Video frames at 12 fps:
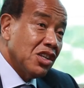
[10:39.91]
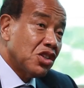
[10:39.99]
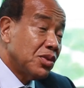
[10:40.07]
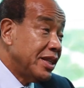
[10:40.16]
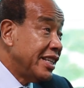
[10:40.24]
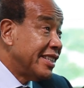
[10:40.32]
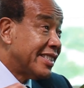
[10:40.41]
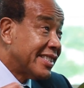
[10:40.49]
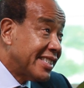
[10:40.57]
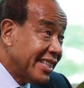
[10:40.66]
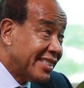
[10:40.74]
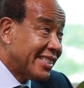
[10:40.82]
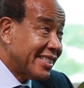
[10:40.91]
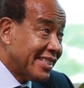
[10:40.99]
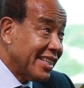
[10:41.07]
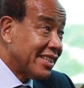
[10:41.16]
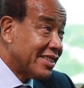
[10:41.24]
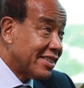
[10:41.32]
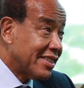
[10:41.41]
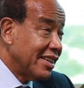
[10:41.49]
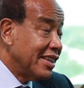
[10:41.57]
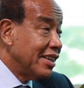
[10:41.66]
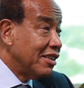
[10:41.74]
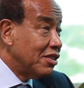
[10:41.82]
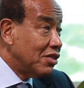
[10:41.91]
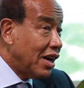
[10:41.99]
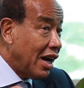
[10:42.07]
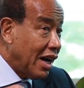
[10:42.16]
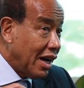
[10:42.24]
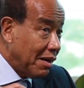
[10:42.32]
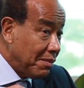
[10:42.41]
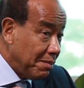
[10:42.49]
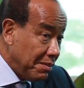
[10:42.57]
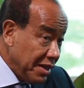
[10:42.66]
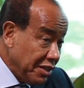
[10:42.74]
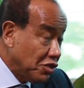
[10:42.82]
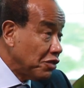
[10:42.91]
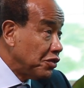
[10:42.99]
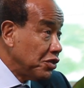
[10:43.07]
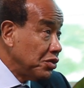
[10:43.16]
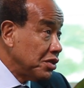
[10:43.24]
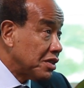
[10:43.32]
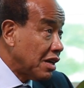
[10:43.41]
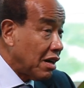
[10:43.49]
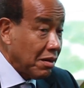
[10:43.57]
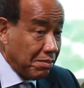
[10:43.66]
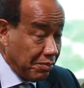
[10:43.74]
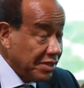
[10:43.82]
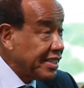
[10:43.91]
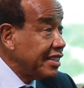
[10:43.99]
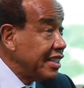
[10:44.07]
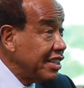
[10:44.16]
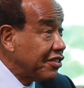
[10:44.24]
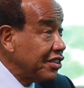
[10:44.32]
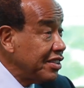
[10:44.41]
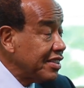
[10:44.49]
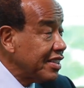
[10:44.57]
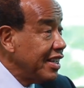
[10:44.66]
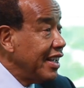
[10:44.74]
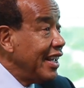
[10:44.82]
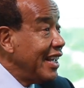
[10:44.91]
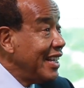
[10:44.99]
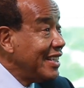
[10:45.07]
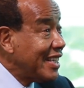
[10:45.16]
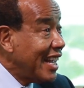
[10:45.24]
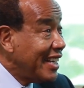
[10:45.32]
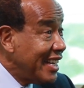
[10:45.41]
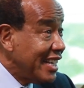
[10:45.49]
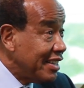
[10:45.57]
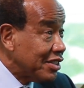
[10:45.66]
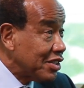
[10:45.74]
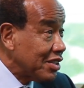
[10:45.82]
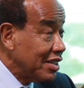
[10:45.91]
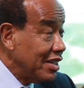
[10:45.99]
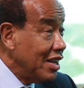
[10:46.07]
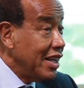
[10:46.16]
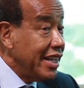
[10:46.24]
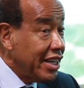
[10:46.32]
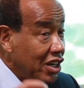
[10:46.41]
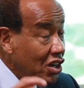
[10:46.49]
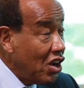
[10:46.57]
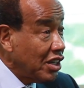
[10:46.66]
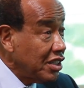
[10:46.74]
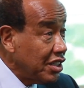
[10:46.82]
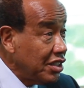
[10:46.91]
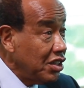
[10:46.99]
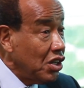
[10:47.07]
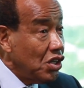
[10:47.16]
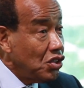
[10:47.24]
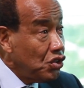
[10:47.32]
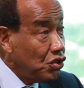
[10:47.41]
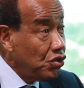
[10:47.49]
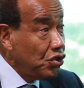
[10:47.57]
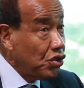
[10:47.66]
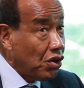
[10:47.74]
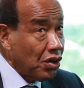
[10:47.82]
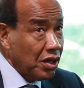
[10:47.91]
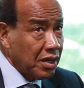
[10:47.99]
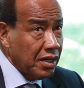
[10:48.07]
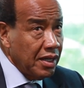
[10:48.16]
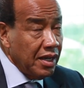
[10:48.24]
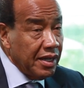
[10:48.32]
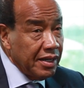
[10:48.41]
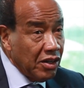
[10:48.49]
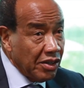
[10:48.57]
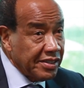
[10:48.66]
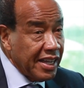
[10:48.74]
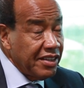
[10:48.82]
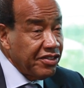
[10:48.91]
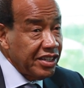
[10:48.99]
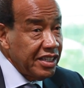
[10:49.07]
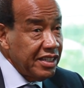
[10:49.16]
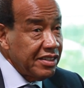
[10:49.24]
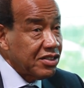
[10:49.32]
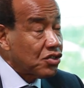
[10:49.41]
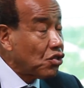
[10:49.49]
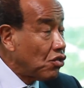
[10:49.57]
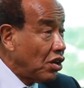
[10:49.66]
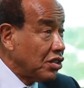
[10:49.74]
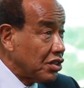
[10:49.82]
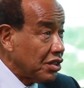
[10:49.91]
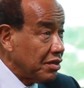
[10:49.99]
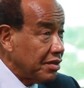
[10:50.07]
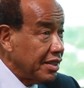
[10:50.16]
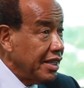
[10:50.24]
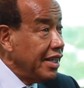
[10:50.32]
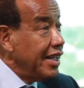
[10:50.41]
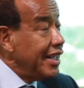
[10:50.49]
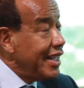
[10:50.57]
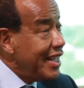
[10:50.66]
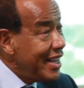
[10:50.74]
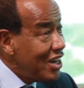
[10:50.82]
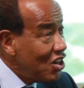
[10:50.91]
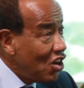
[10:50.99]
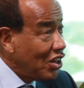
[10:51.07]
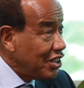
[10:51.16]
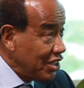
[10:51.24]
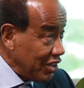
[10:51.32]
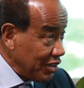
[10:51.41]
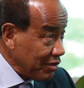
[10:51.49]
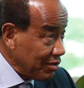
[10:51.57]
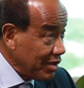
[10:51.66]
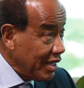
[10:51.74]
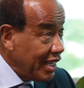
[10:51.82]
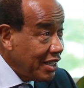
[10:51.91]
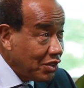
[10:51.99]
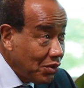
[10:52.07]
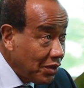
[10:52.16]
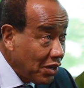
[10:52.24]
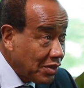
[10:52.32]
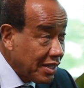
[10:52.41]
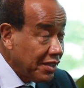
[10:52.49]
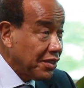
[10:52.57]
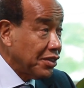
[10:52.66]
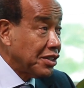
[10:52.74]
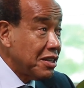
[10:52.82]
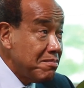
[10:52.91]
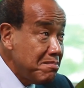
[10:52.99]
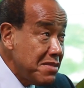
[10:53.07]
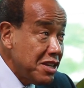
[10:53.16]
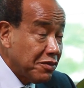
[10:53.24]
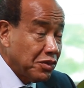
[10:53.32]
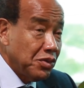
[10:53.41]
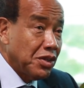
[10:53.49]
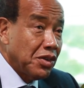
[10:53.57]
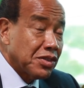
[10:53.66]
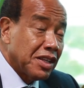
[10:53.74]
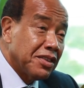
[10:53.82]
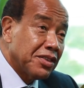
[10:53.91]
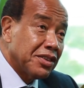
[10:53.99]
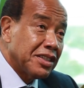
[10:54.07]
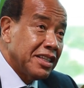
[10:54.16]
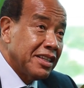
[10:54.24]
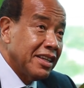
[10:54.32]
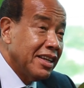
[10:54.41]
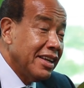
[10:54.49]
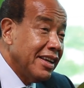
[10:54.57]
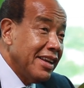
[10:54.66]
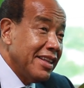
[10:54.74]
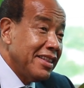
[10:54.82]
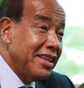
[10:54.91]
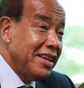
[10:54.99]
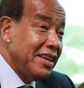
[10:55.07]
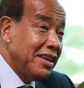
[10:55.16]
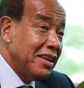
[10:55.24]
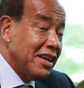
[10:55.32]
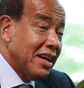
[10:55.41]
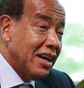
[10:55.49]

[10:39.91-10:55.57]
So we did 66 interviews or presentations in 10 days in London, New York, Los Angeles, Toronto. Wow. In London, in 2013, May of 2013, the